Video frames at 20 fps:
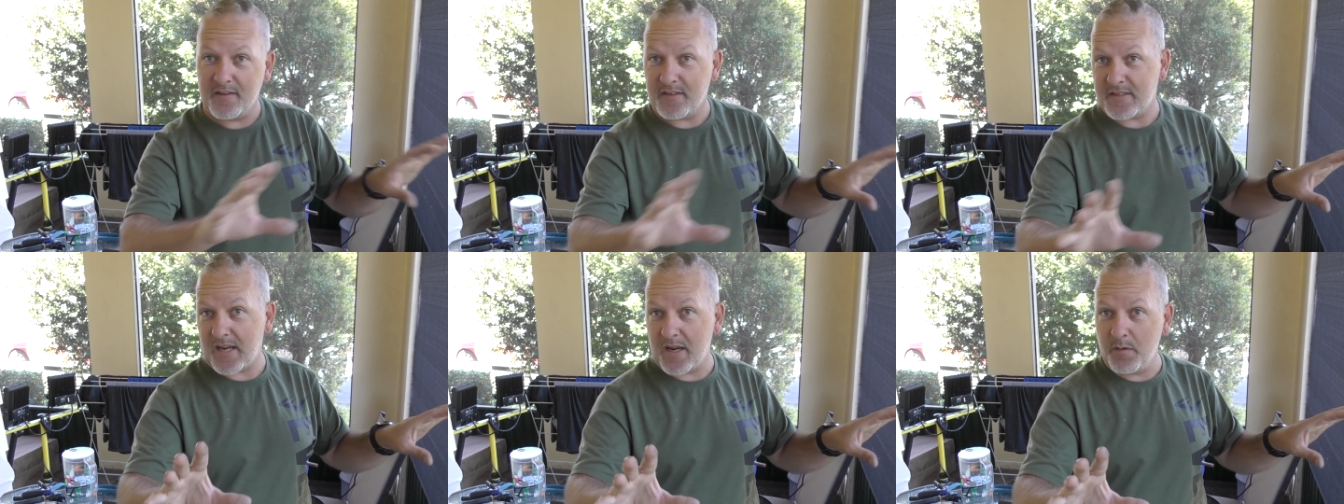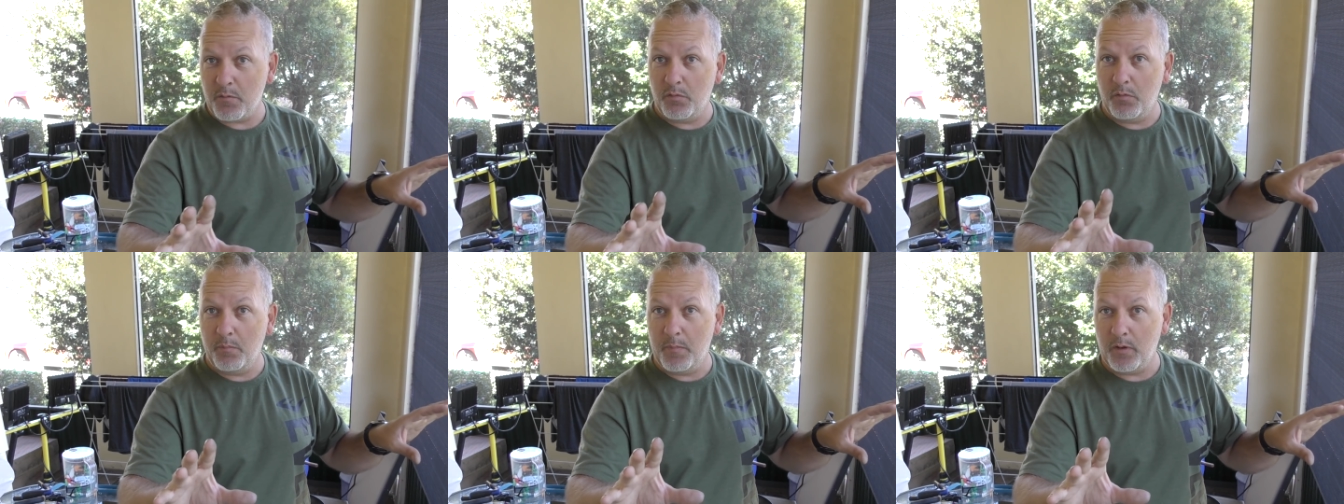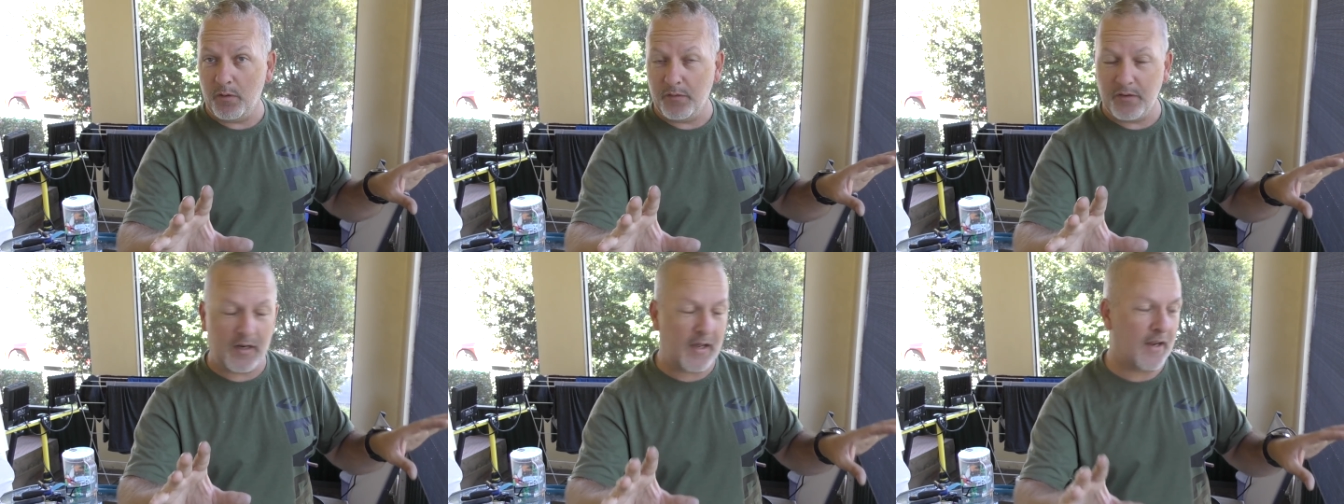the table
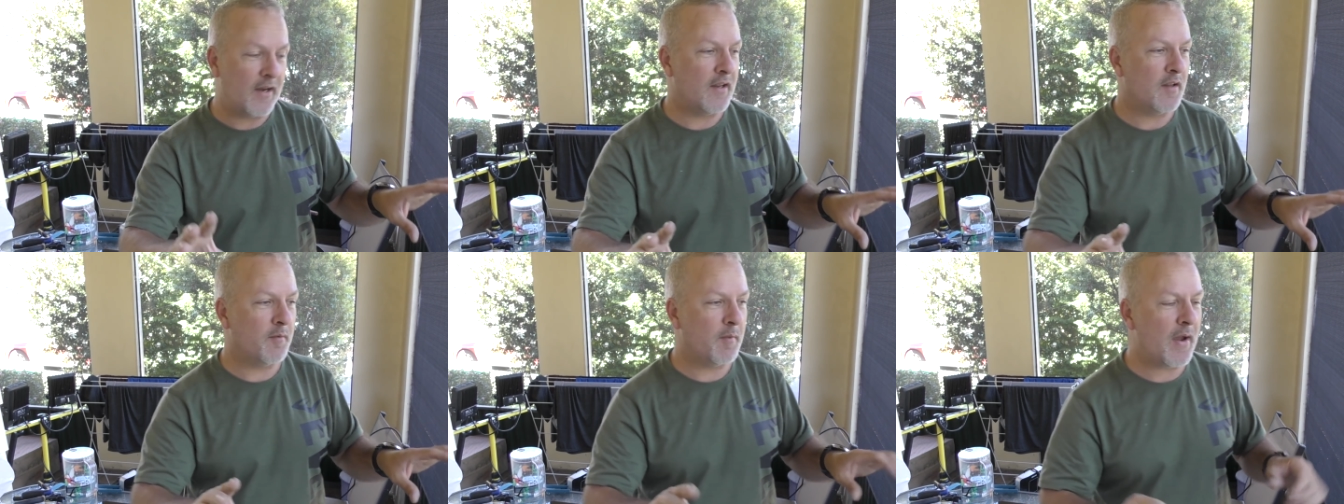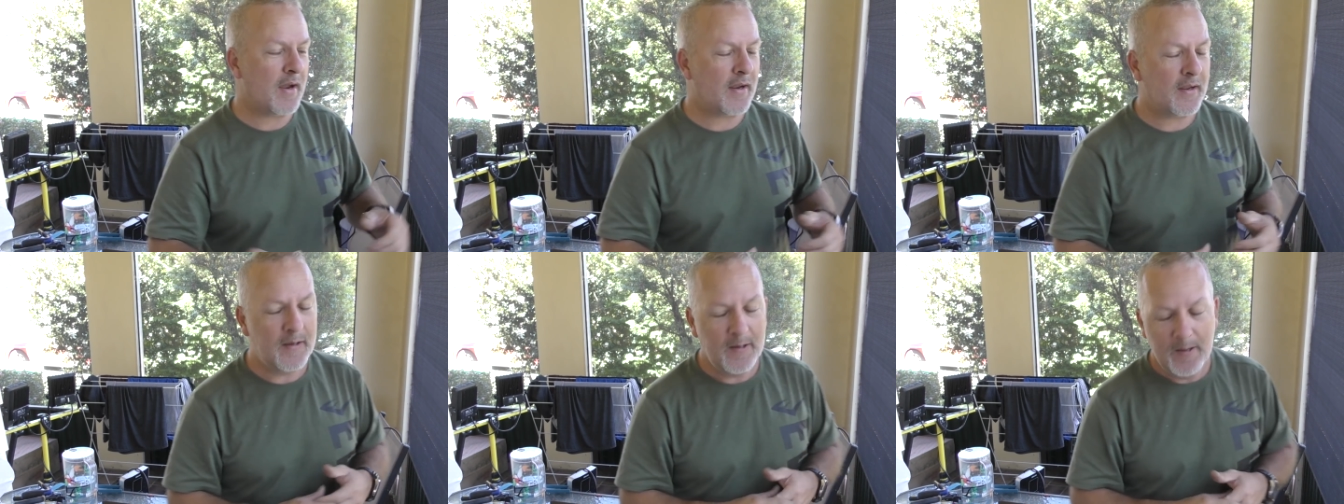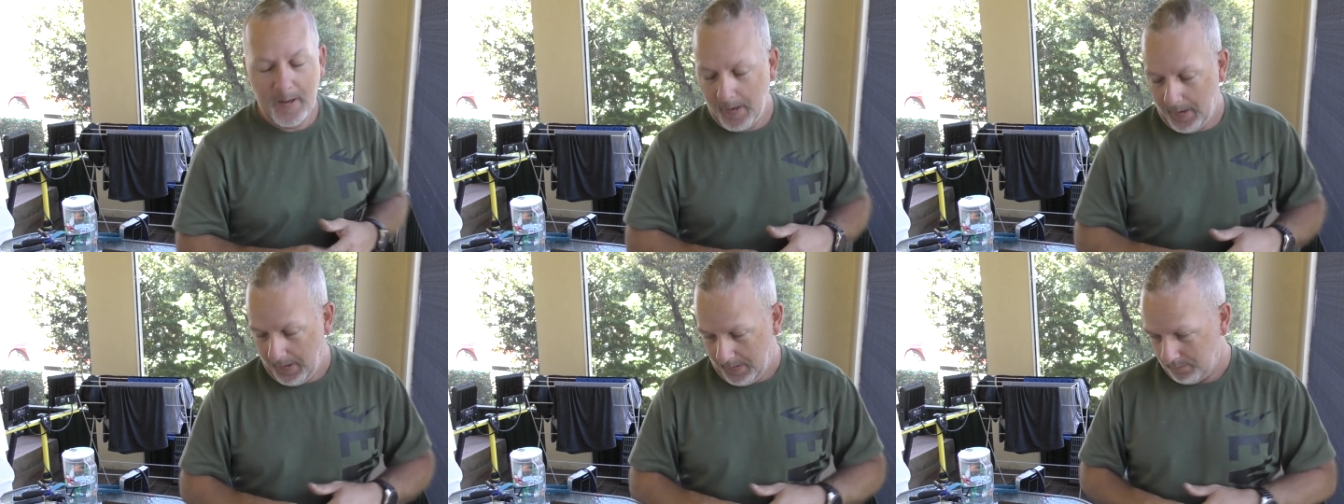build that I had at the back.
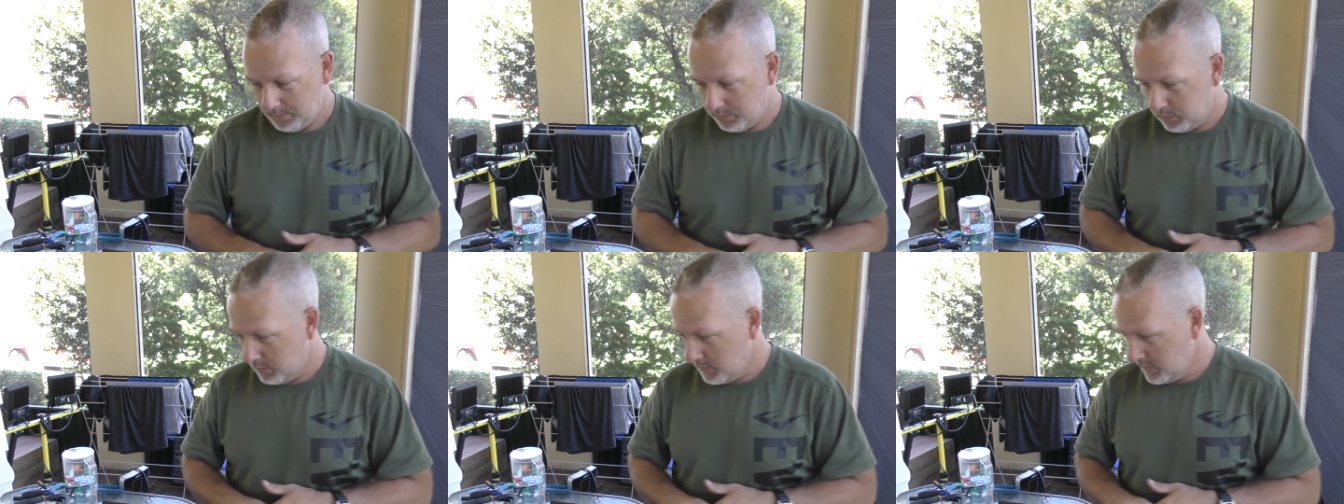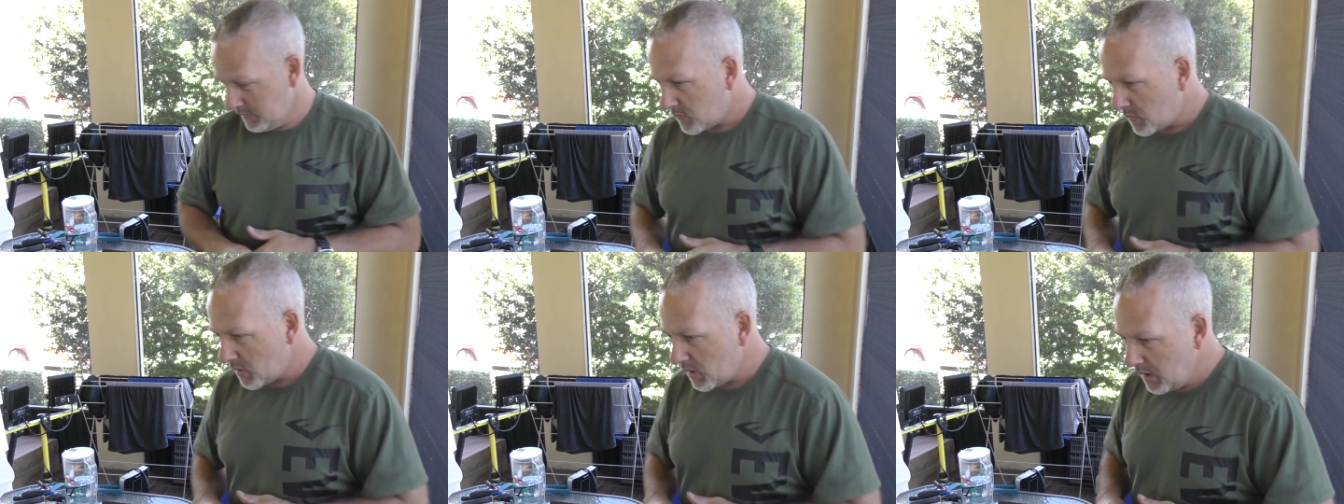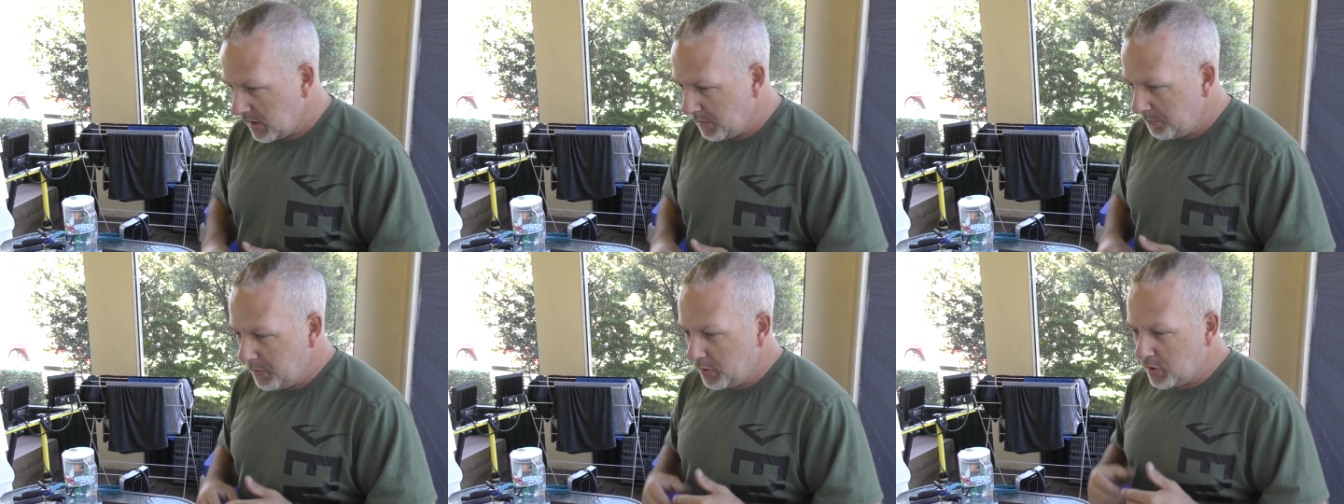
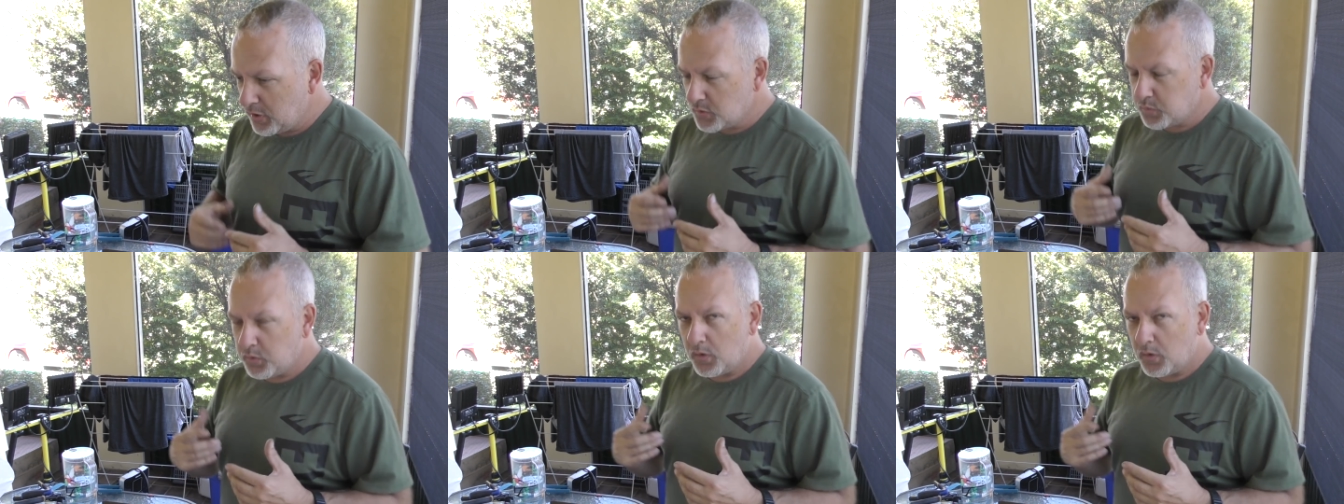Because